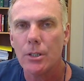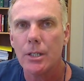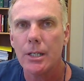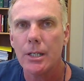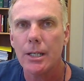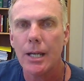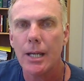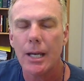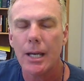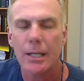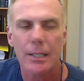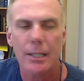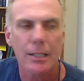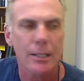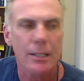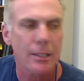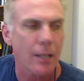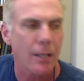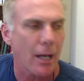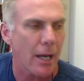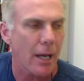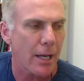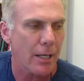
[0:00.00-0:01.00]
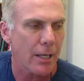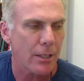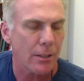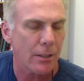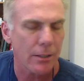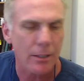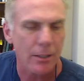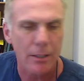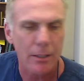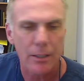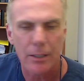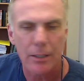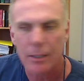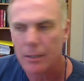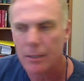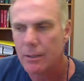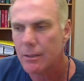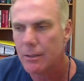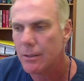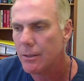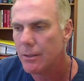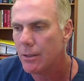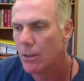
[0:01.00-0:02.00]
to get
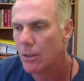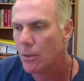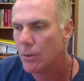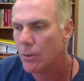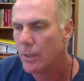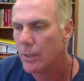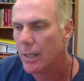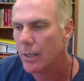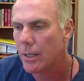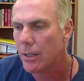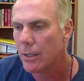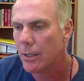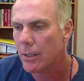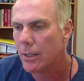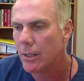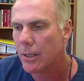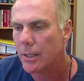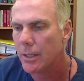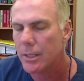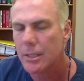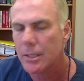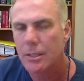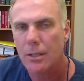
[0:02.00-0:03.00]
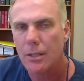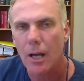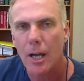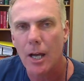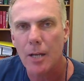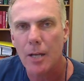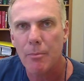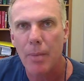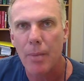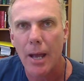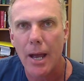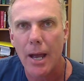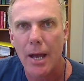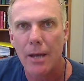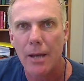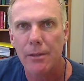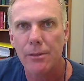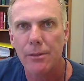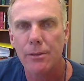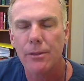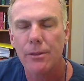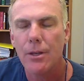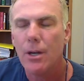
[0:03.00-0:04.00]
get on a side
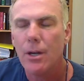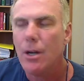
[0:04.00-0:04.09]
path